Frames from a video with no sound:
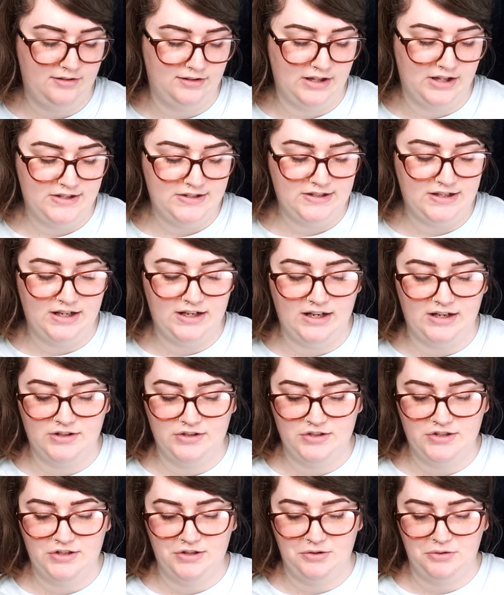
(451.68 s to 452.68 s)
let's get
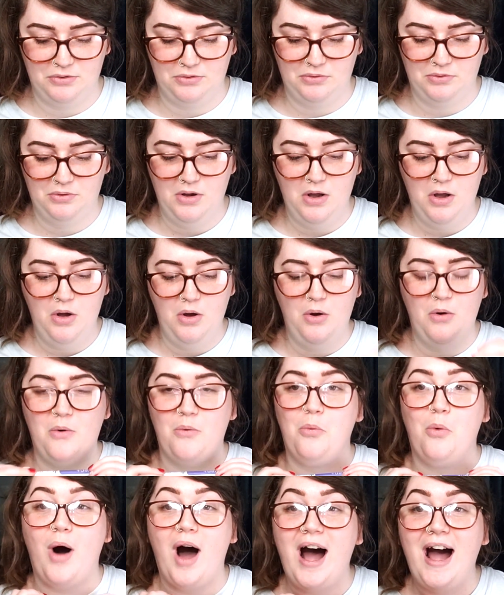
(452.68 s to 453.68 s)
into
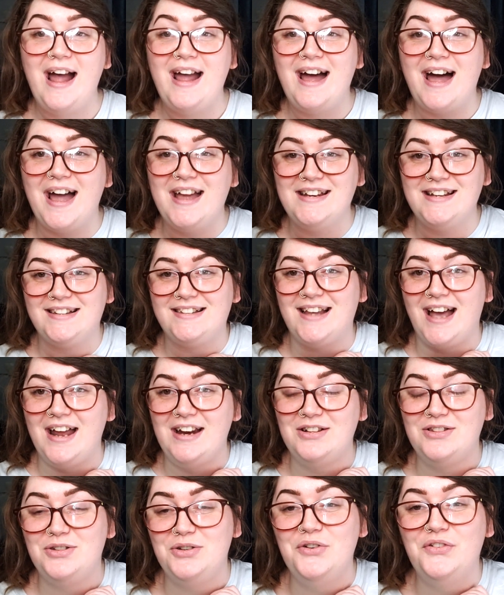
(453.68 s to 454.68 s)
why I
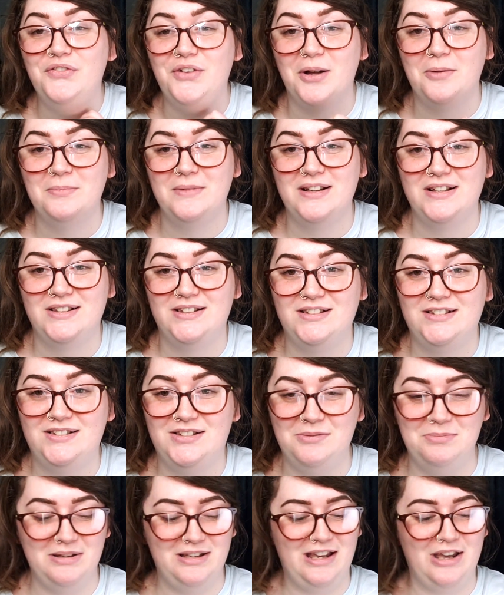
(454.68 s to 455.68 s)
decided to film this
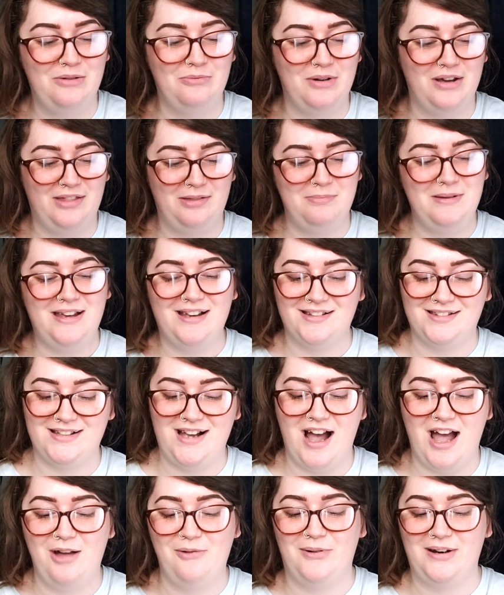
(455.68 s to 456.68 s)
to begin with, because
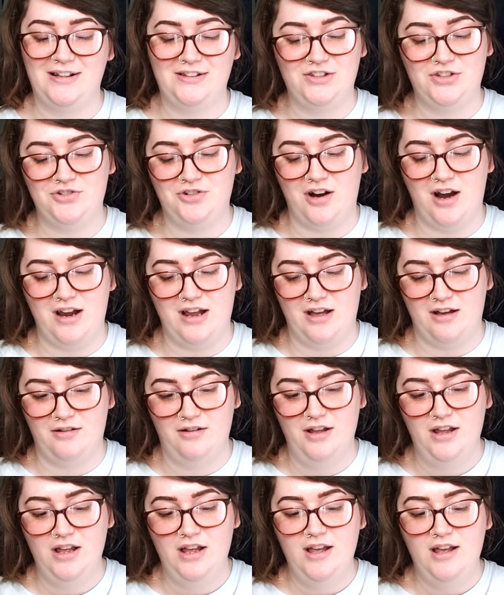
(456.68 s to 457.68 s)
I wanted to try
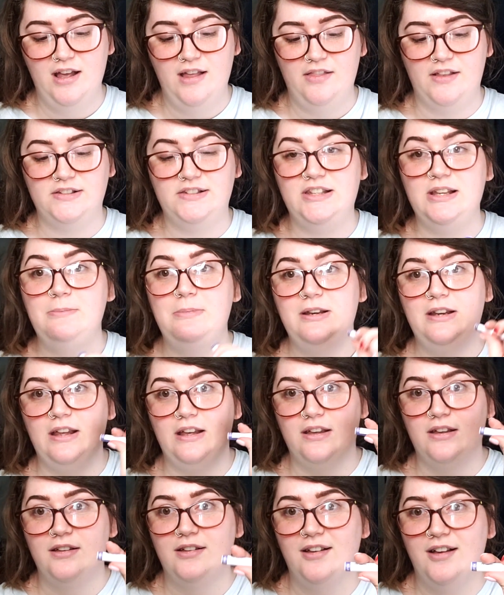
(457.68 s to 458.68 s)
out the CBD.